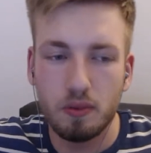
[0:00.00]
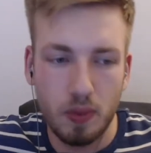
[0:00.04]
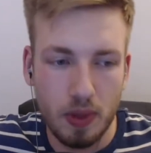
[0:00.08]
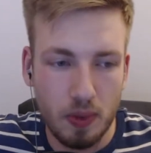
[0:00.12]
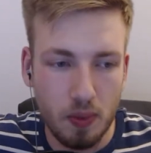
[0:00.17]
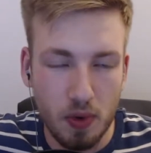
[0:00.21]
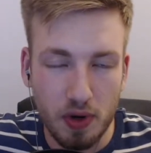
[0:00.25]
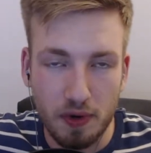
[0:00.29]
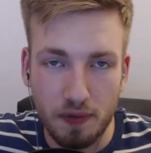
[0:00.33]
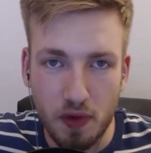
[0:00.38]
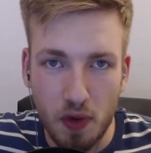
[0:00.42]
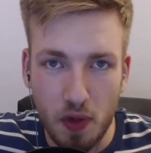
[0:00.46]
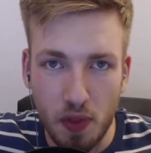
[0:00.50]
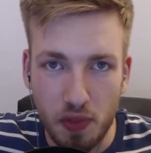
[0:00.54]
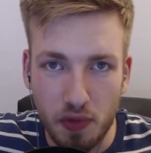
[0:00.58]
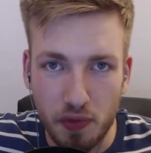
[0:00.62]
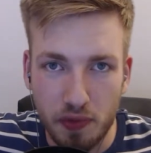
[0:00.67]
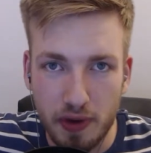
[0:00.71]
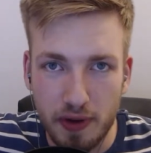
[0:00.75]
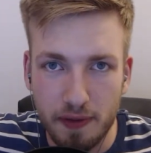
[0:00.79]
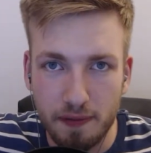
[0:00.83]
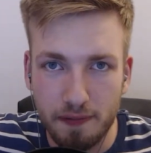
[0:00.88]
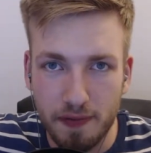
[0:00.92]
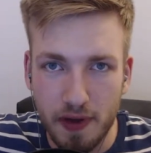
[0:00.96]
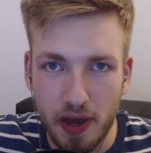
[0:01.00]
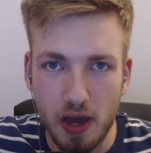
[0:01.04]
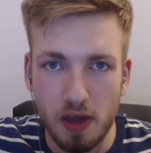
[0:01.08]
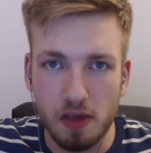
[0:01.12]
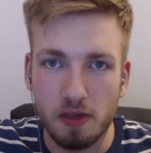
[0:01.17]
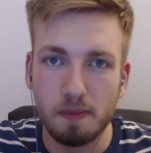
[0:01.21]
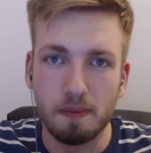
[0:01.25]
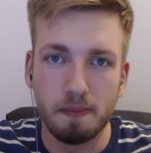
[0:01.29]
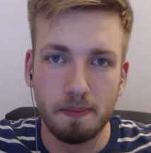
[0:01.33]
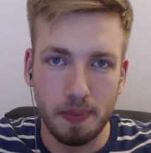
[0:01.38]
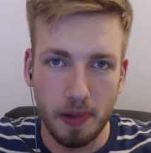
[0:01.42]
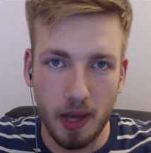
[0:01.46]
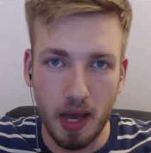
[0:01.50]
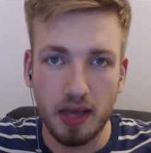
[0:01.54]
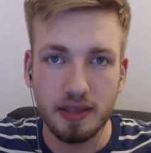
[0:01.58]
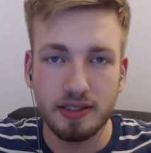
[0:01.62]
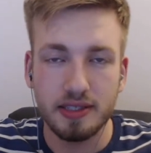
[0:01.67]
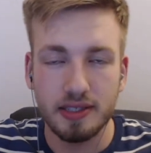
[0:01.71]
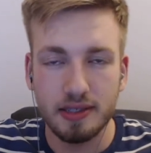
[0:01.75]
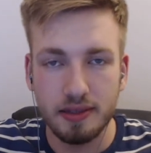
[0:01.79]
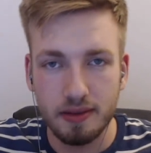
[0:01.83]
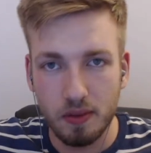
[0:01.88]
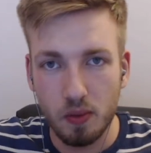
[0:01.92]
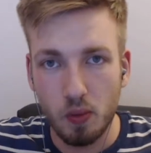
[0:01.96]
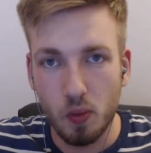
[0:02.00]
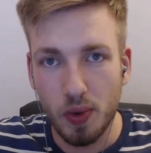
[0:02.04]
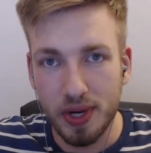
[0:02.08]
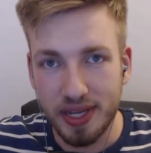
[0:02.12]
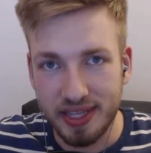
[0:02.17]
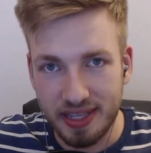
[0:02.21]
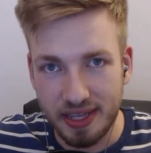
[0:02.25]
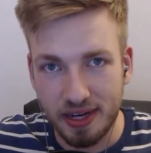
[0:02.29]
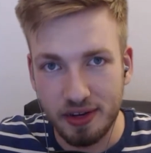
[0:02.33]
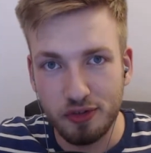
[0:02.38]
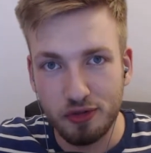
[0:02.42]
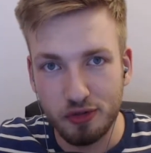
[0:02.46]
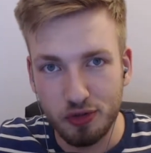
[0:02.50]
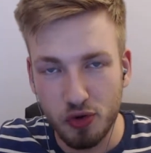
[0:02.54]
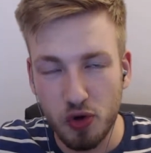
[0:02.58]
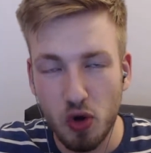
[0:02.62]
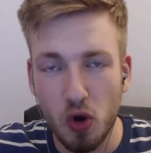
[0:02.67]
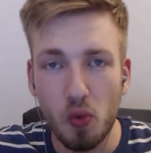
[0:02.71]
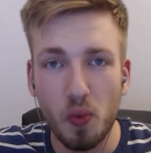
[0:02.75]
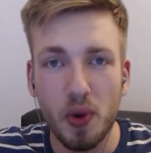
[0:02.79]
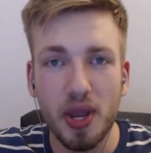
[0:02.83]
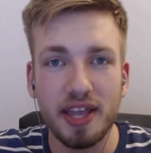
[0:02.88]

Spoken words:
we would have gone through in first, but we didn't draw.